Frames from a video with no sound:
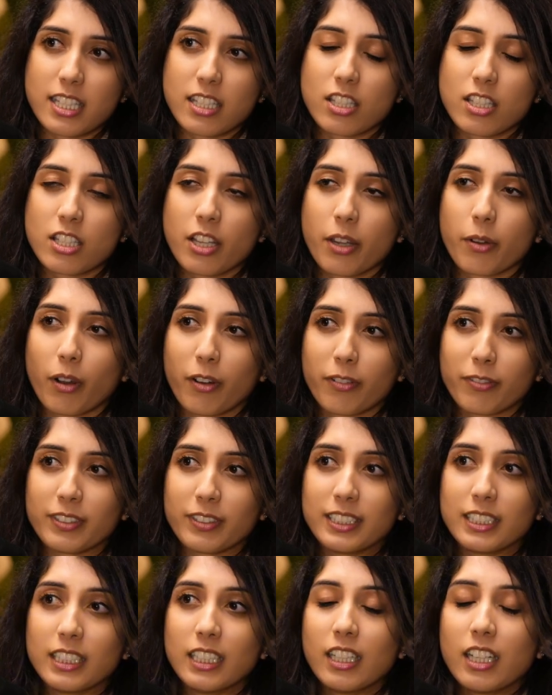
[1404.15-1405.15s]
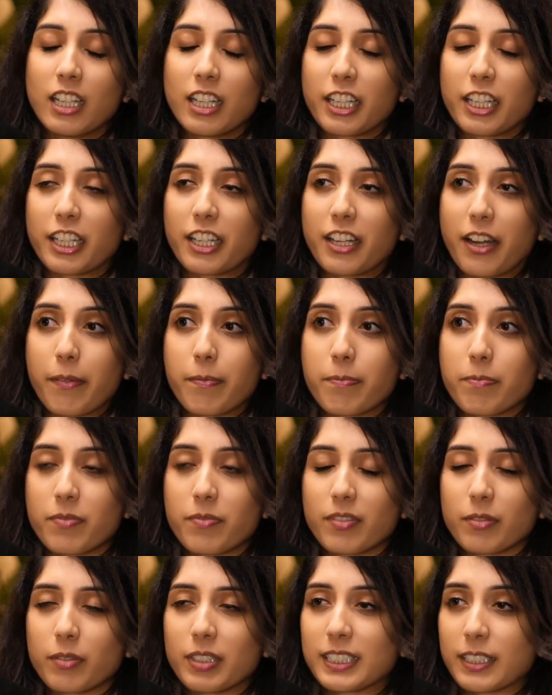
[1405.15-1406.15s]
And so often,
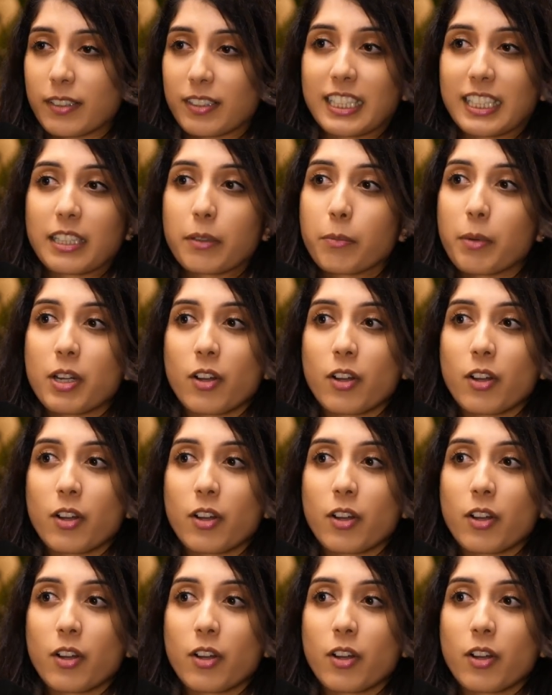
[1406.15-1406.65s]
it's something that we're